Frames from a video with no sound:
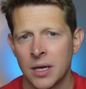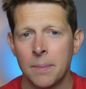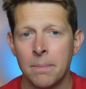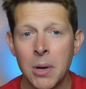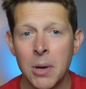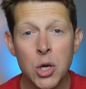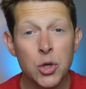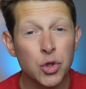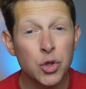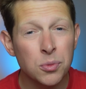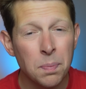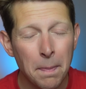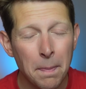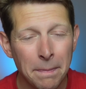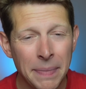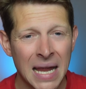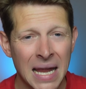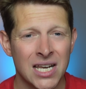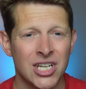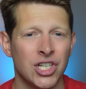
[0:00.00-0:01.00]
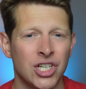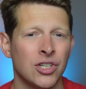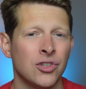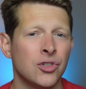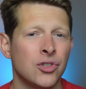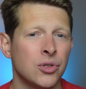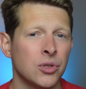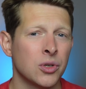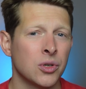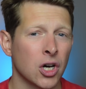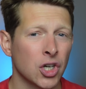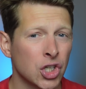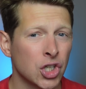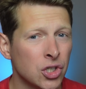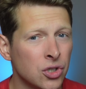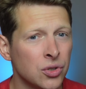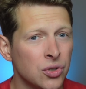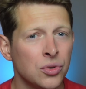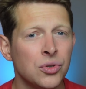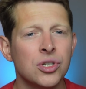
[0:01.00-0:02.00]
most pensions do not
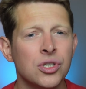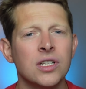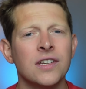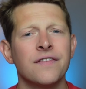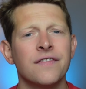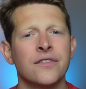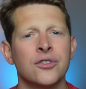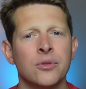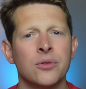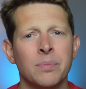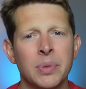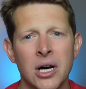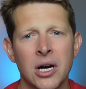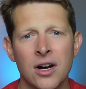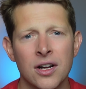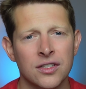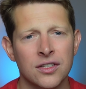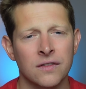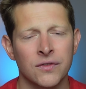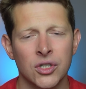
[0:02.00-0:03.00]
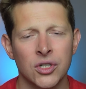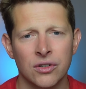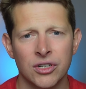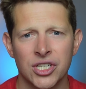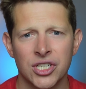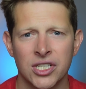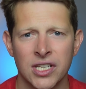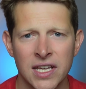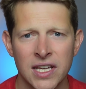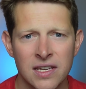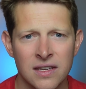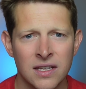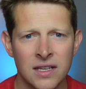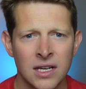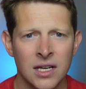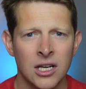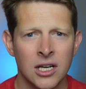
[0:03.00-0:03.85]
usually form part of your estate